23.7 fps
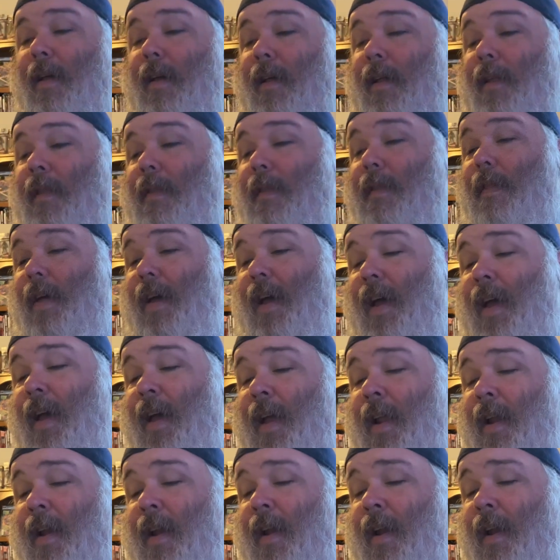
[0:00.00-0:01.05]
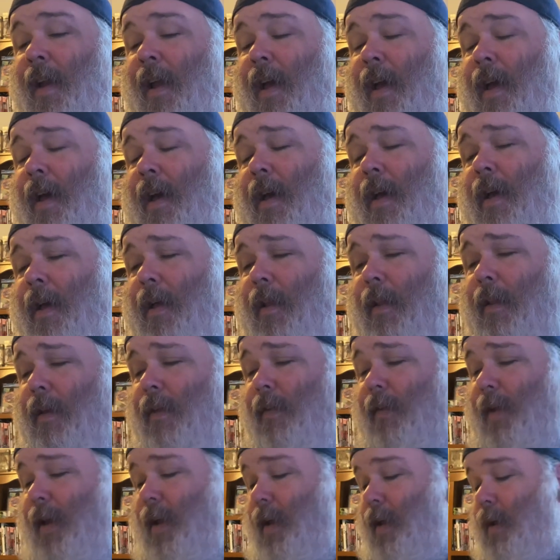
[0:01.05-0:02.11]
Then,
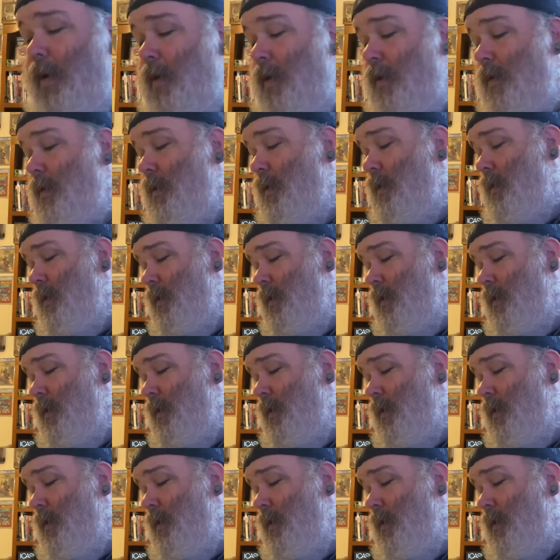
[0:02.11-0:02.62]
let's see here.